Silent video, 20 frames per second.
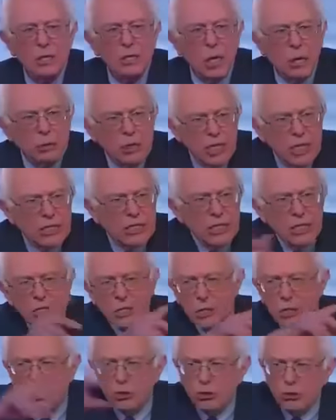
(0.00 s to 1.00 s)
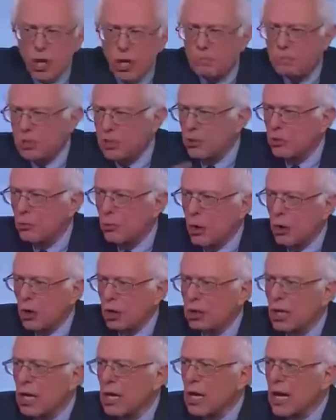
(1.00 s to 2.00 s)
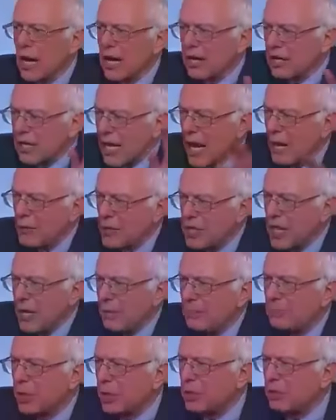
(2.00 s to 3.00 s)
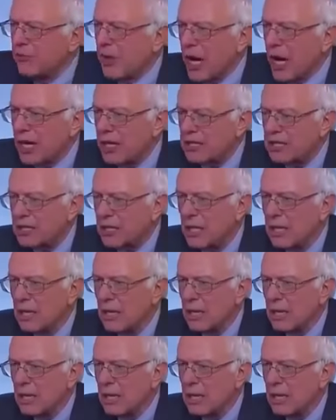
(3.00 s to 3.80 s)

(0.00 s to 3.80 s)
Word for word: Don't listen to the Trumps of the world and allowing them to divide us.